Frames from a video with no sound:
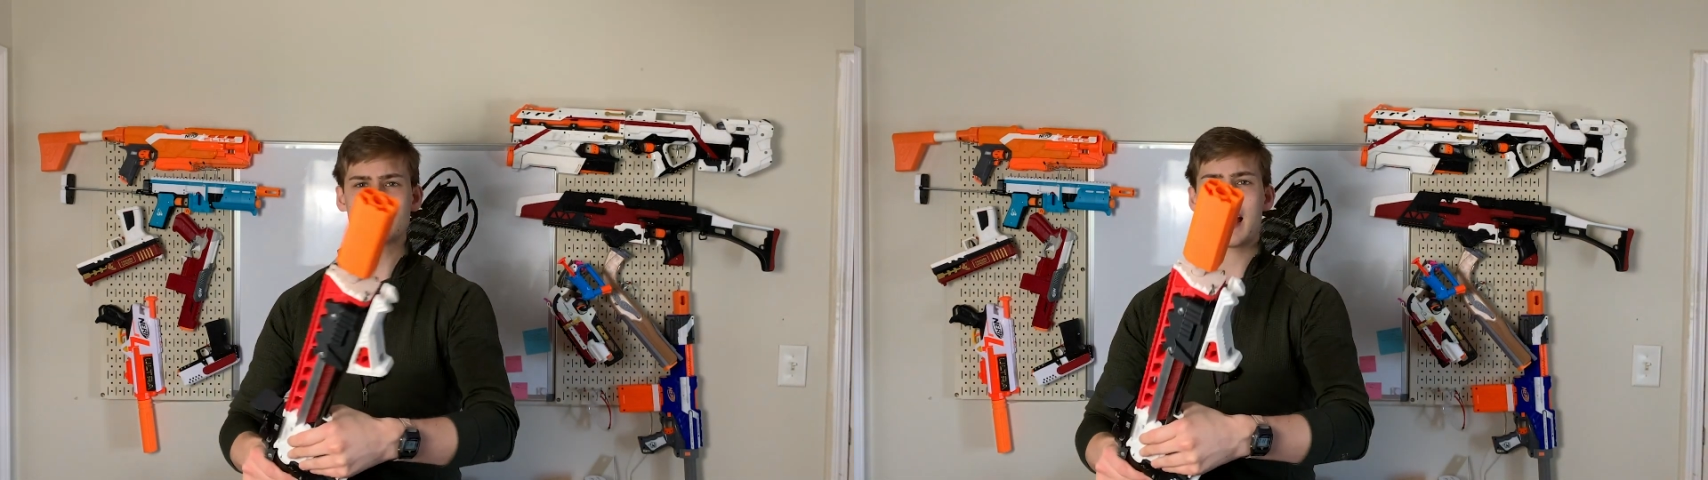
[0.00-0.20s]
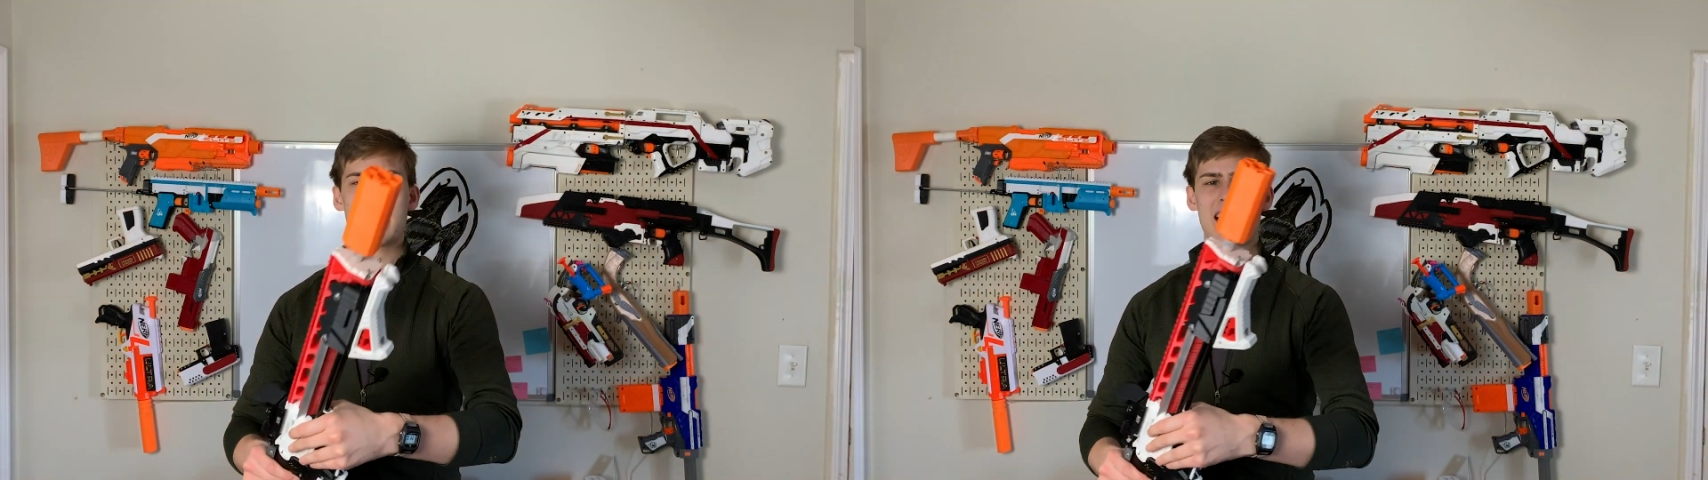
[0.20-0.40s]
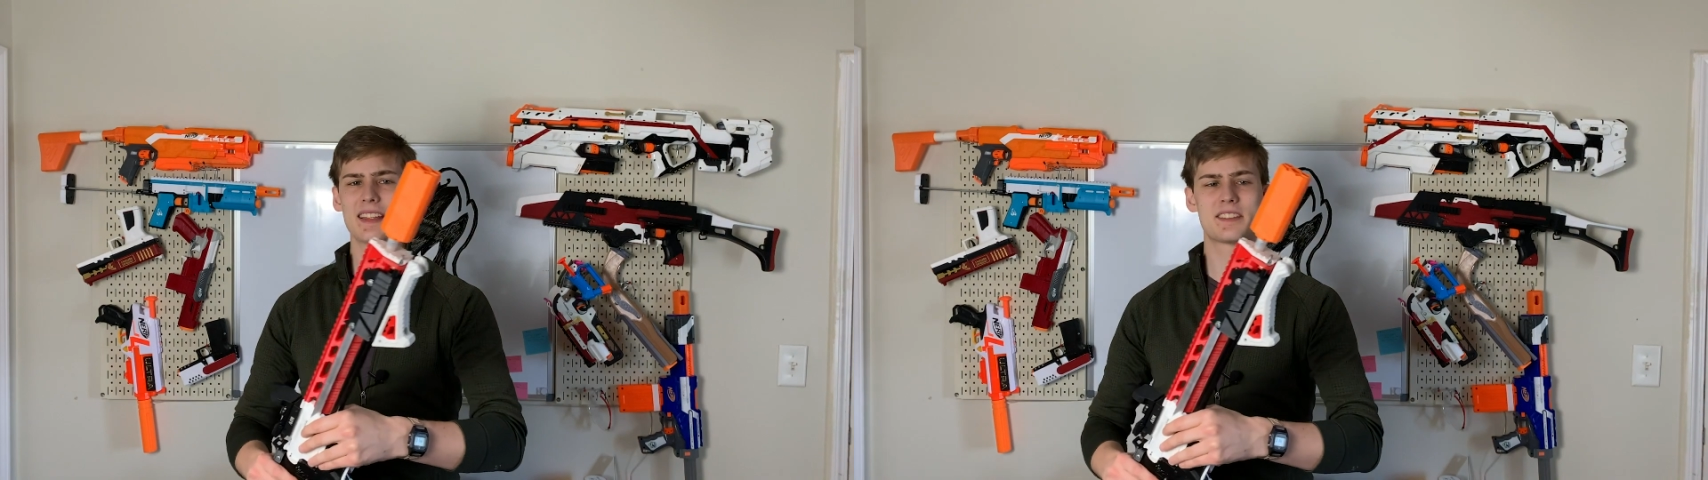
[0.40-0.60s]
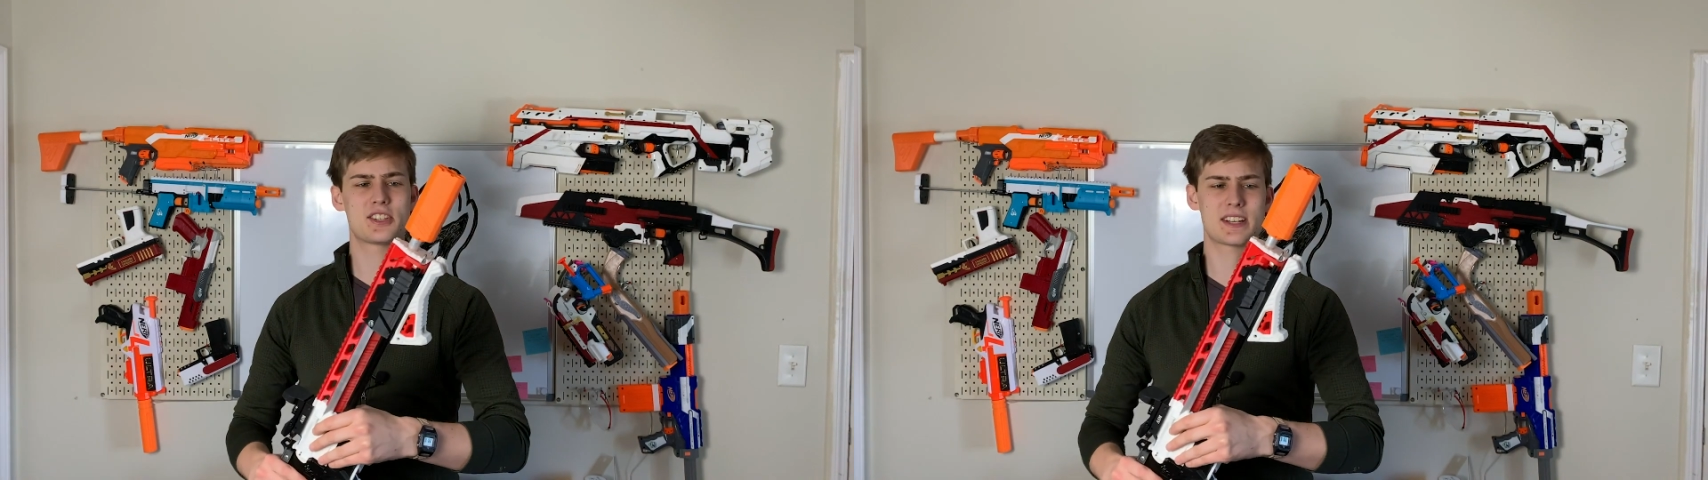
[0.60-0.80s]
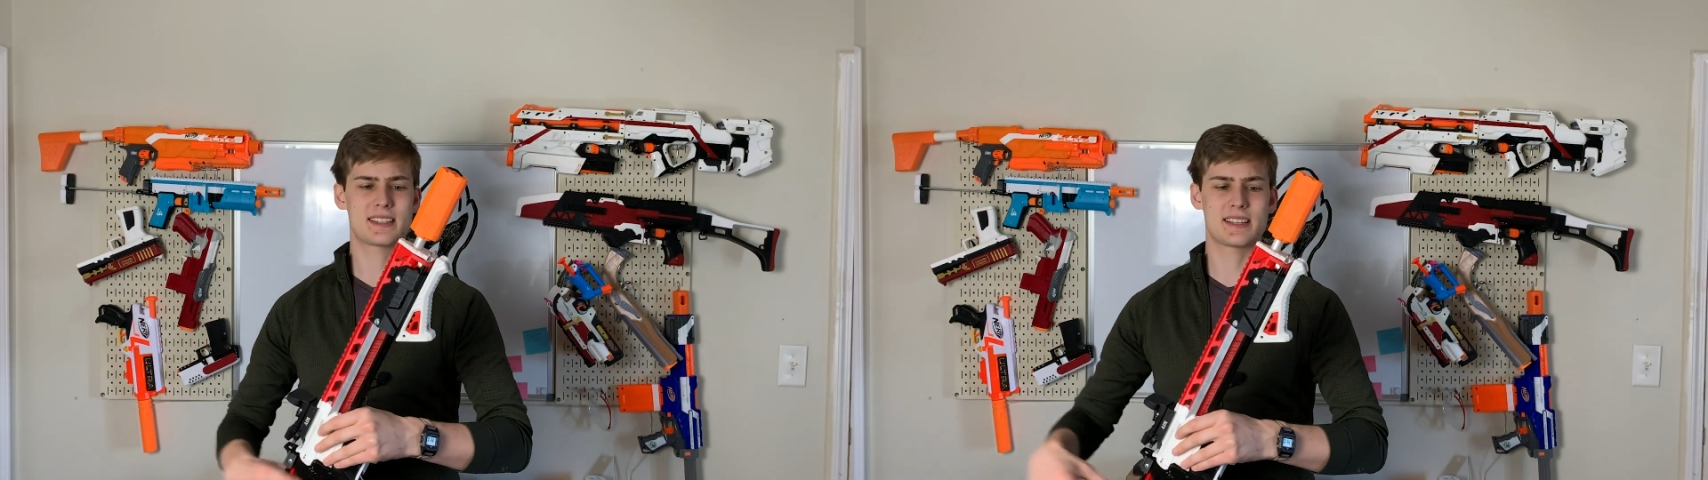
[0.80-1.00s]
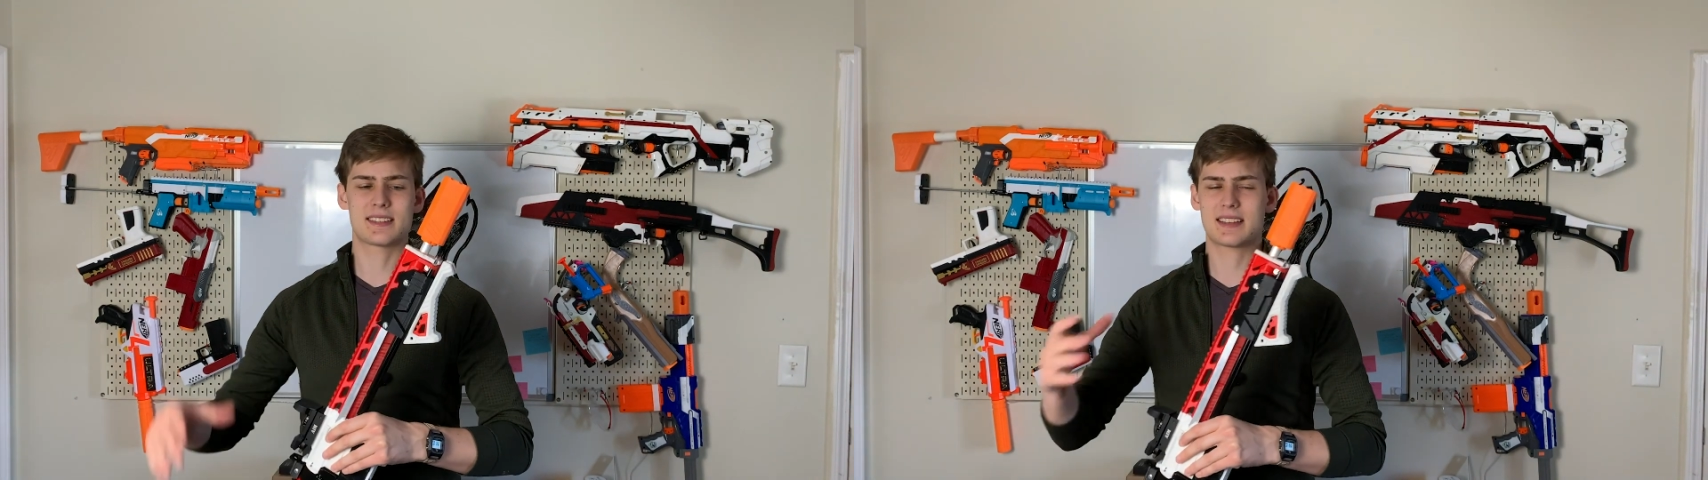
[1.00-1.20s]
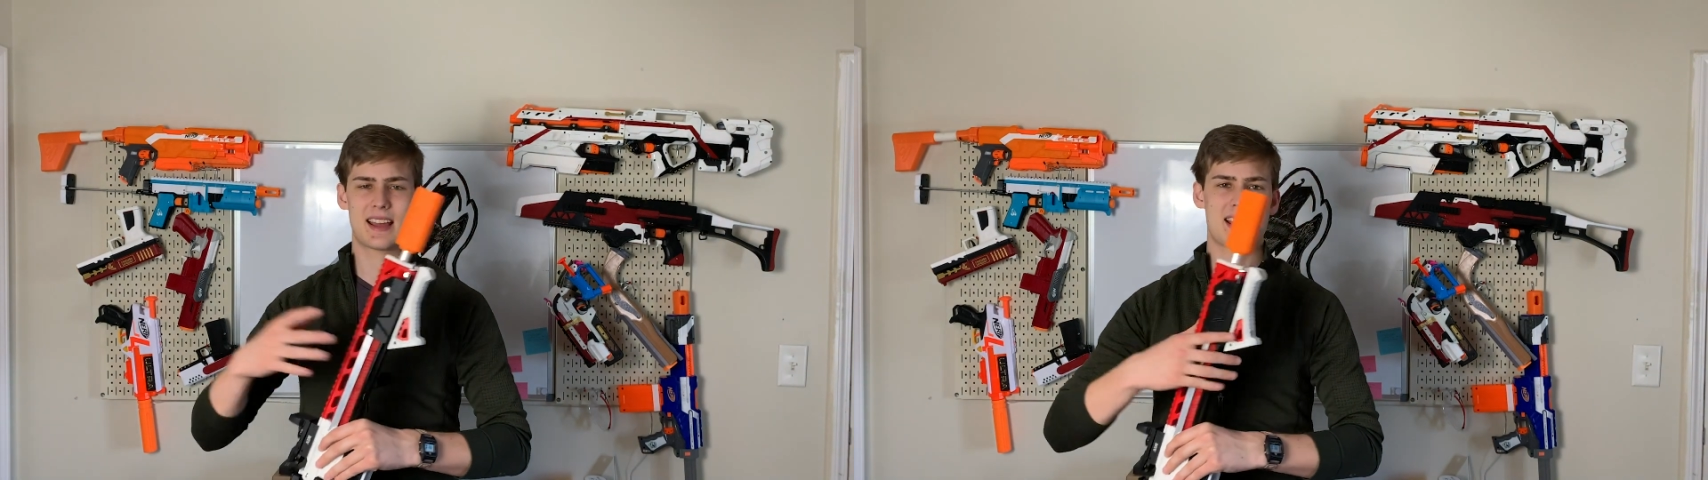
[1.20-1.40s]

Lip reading: I highly suggest this,